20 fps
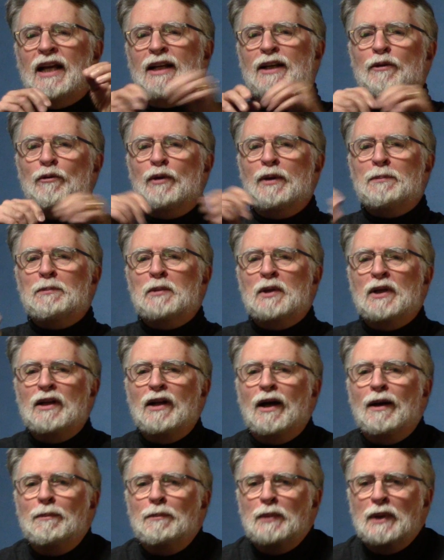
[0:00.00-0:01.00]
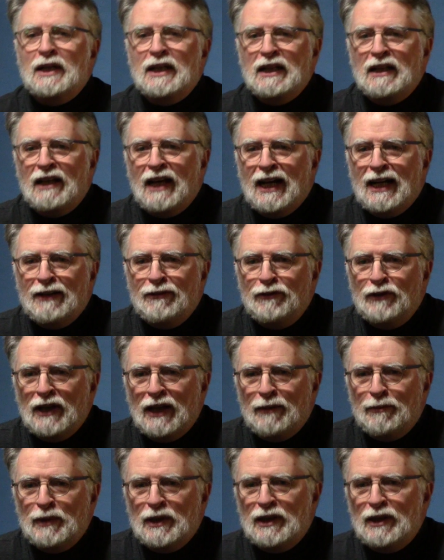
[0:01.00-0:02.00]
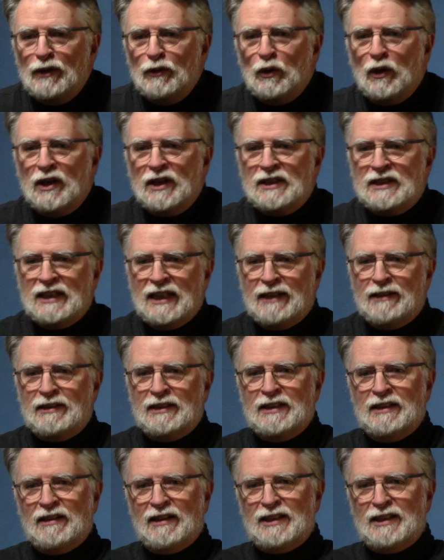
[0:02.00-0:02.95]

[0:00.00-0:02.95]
and he ripped it up and he laughed at me and he walked out of here.